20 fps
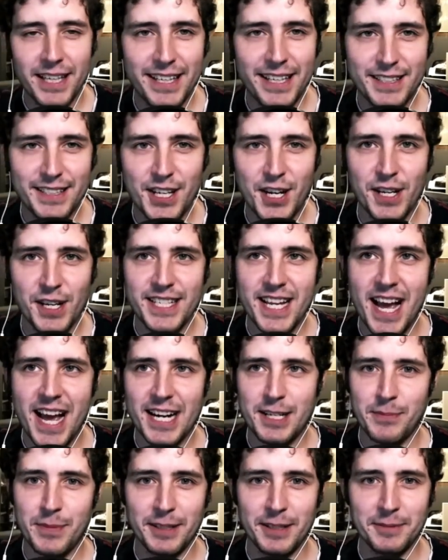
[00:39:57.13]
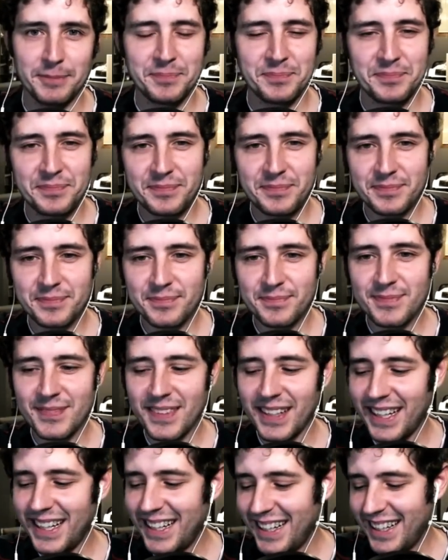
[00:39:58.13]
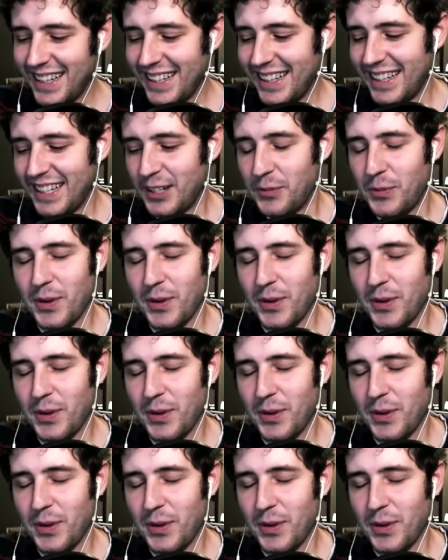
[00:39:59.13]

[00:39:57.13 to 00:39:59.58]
please contact price, me at any price, right?